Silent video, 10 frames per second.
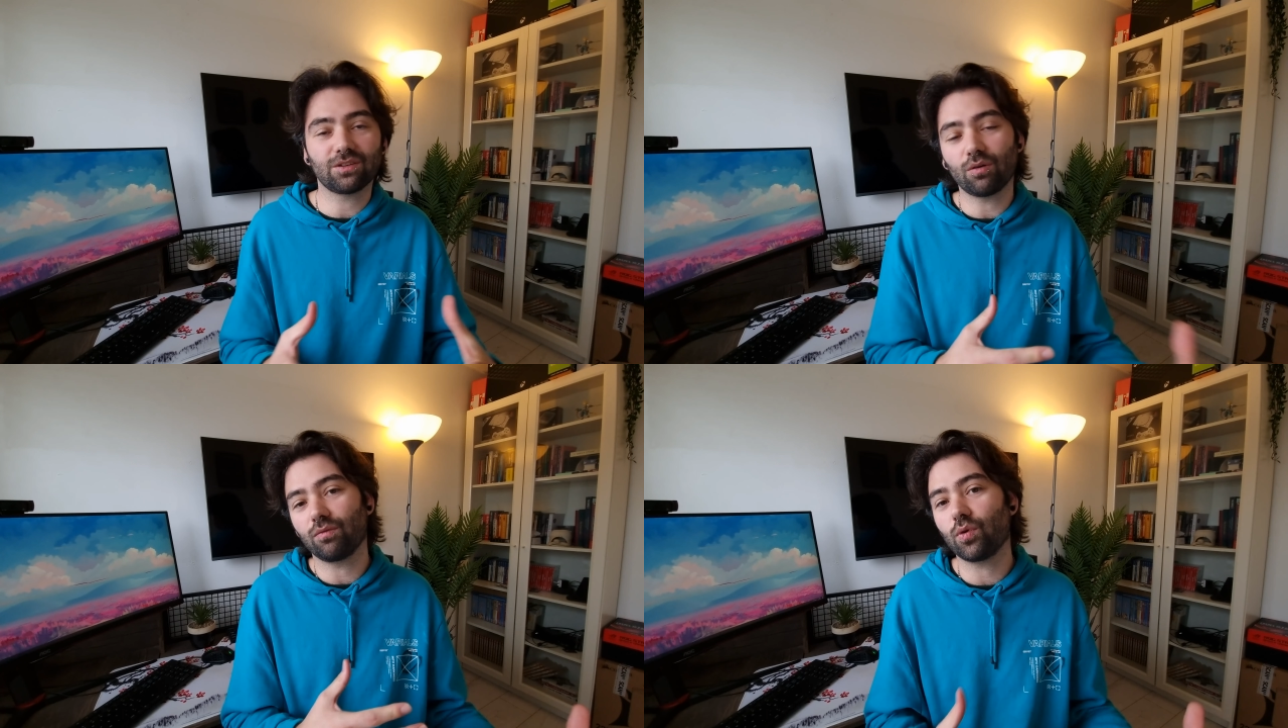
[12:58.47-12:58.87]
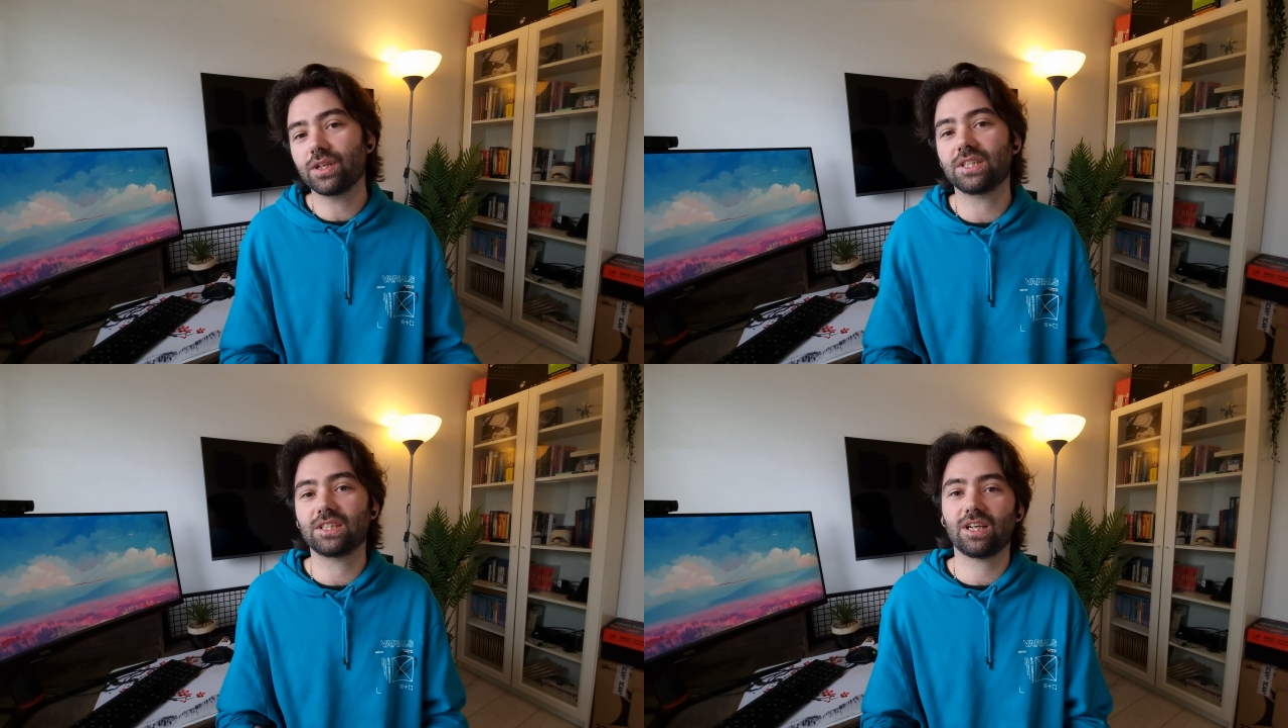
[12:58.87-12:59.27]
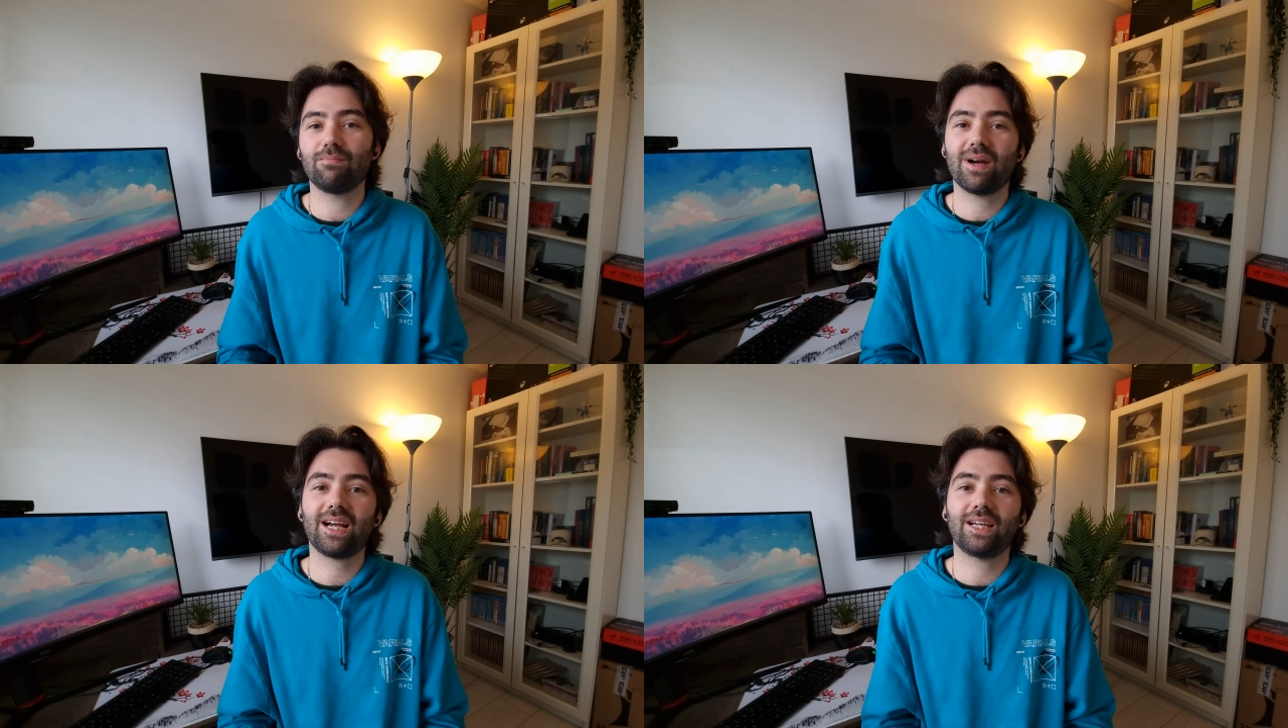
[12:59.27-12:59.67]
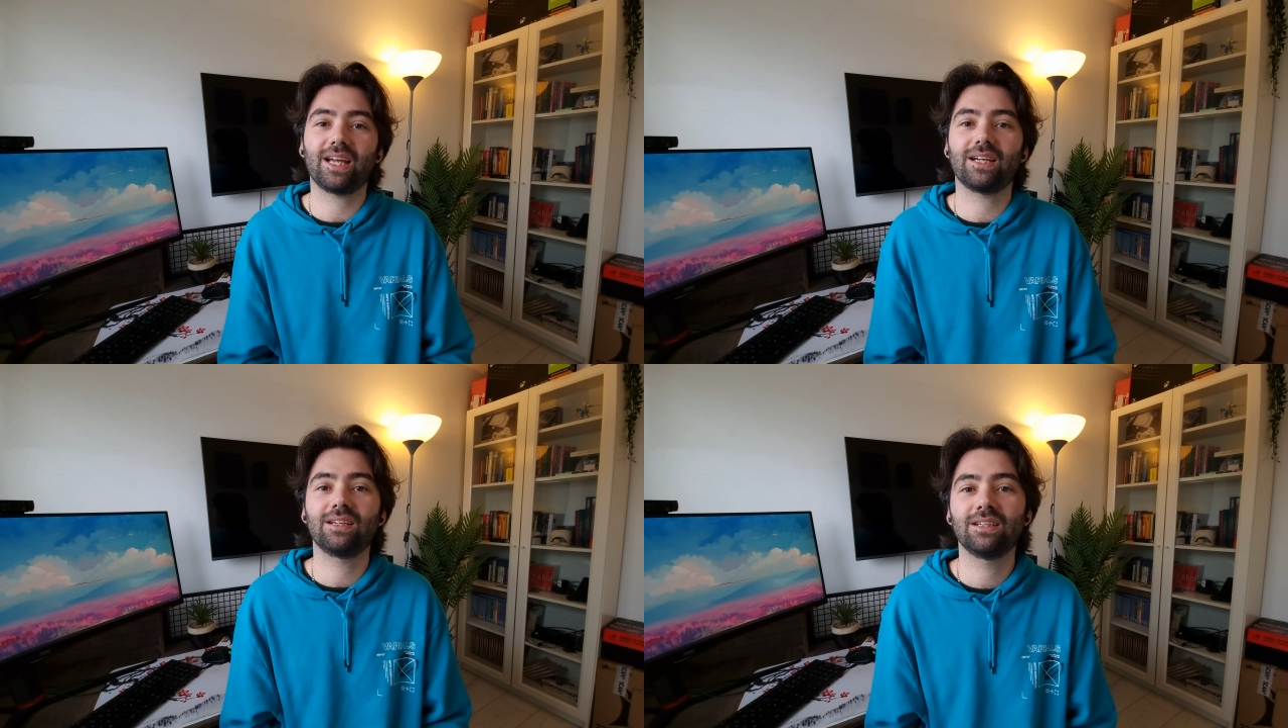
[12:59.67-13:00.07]
old voices come back
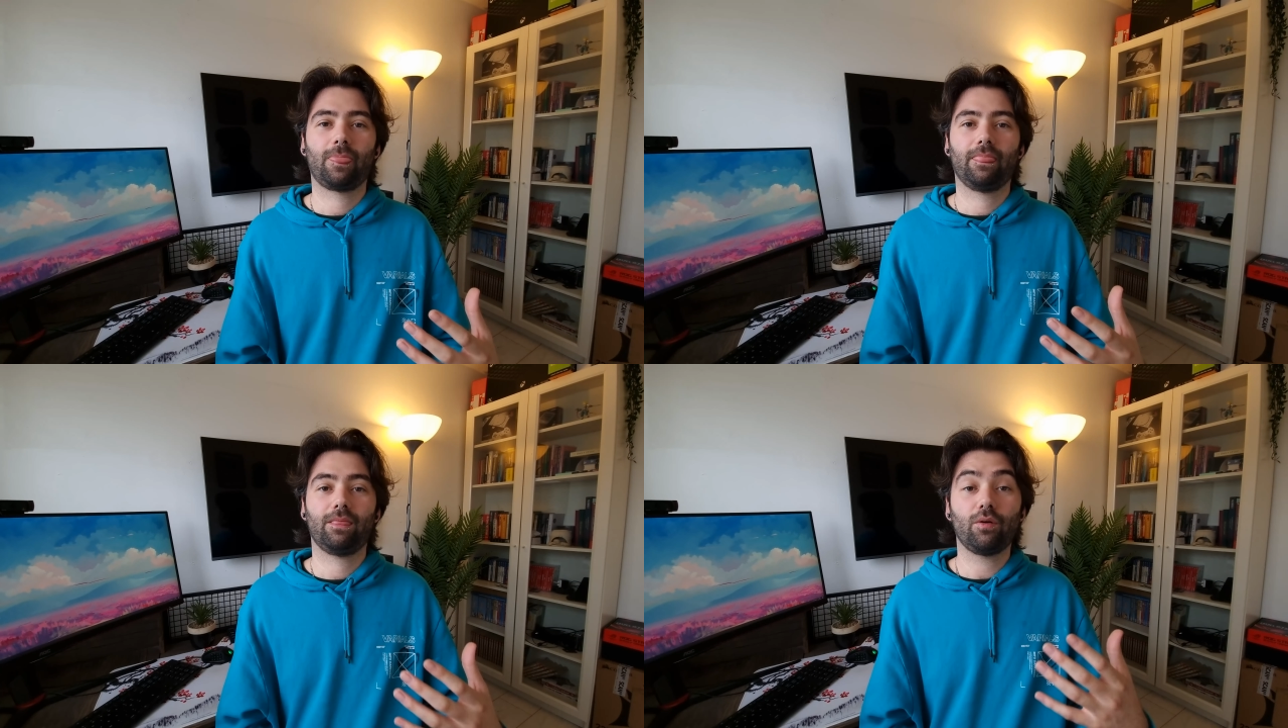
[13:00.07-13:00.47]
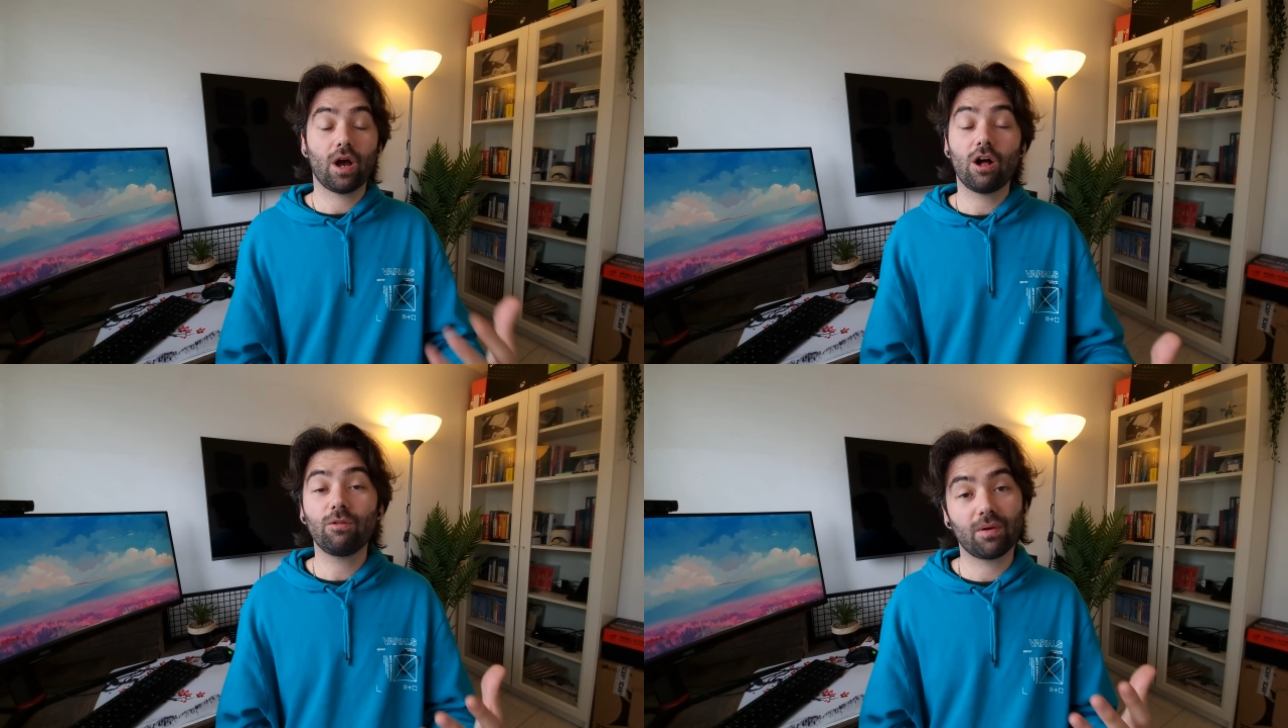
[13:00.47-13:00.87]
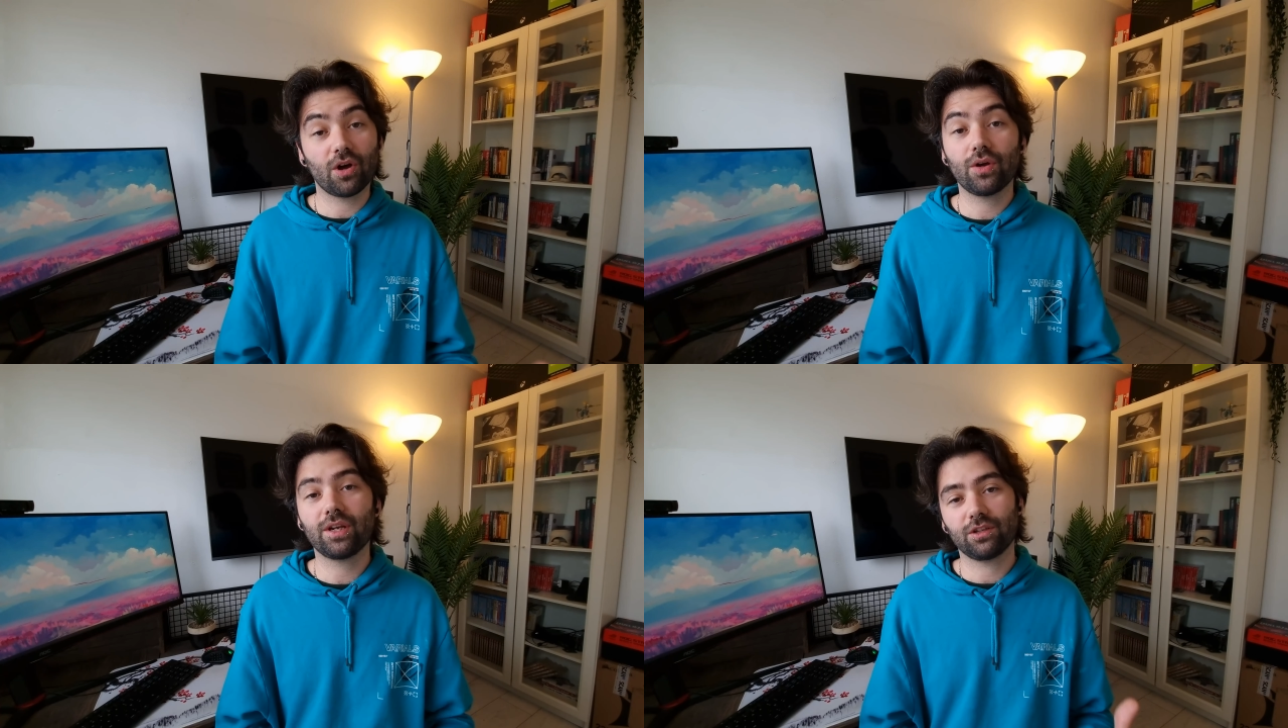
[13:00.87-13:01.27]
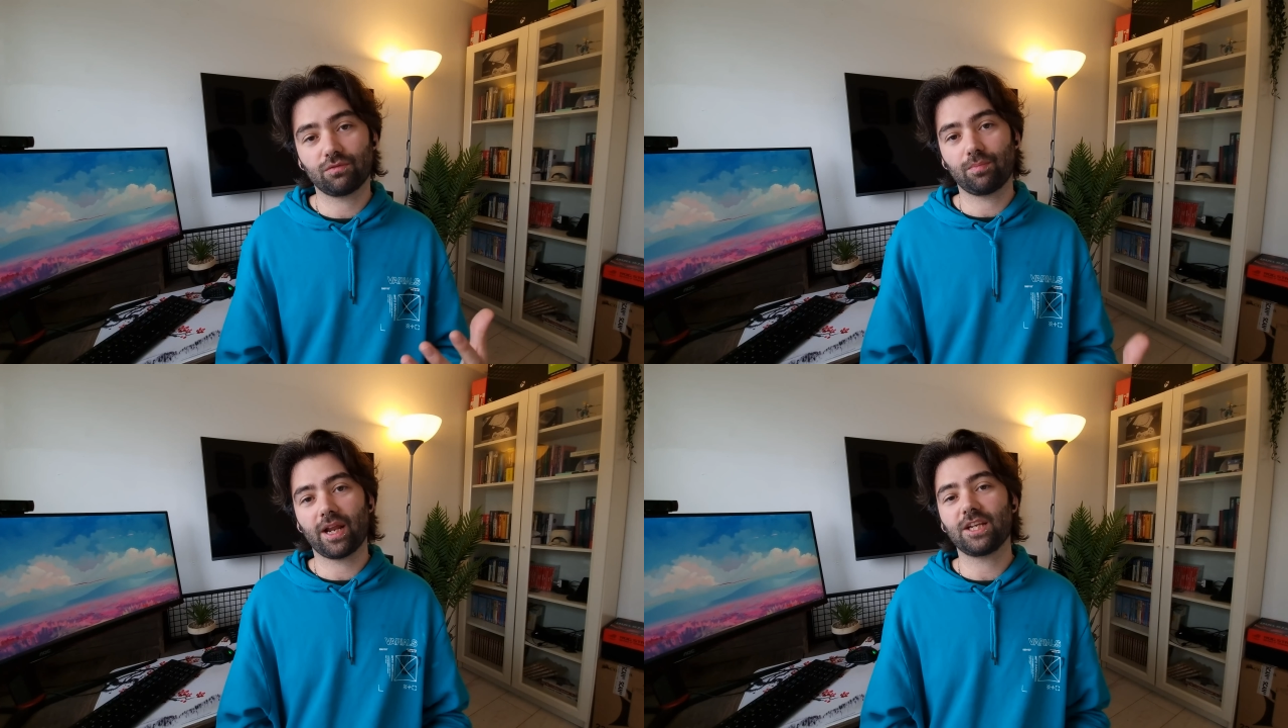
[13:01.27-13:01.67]
again. Though Earl Boen is
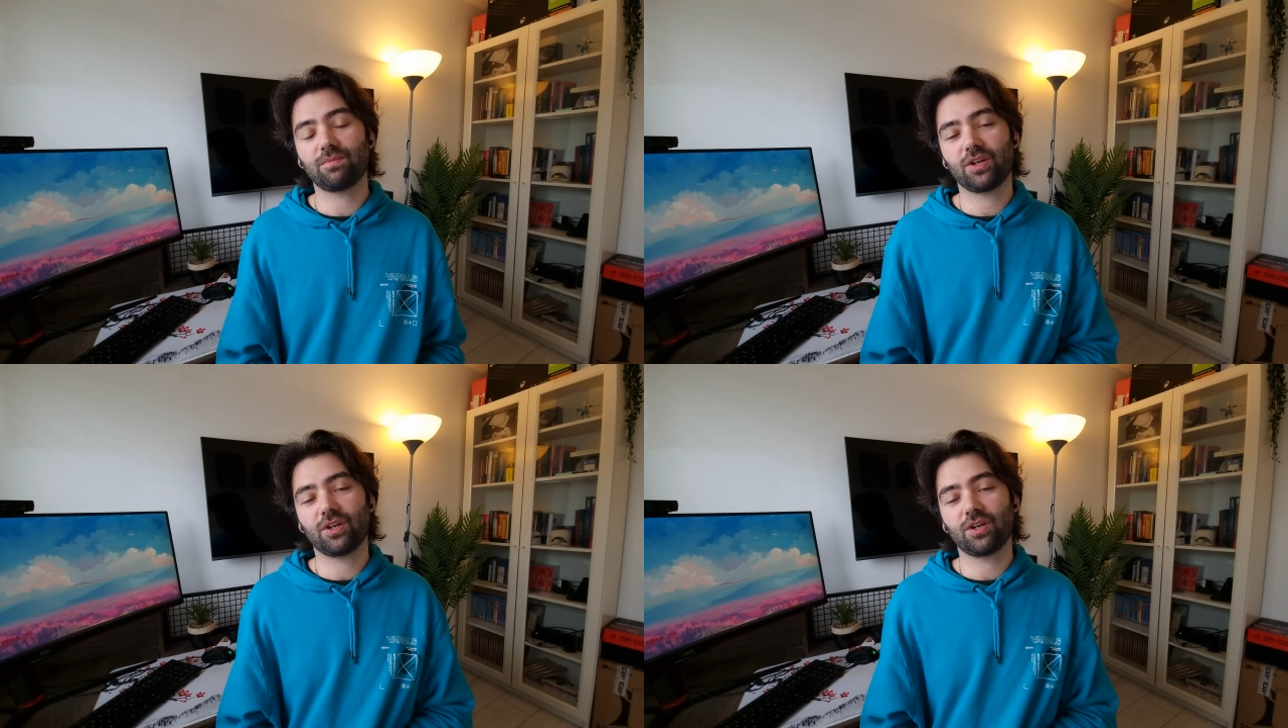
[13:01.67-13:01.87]
replaced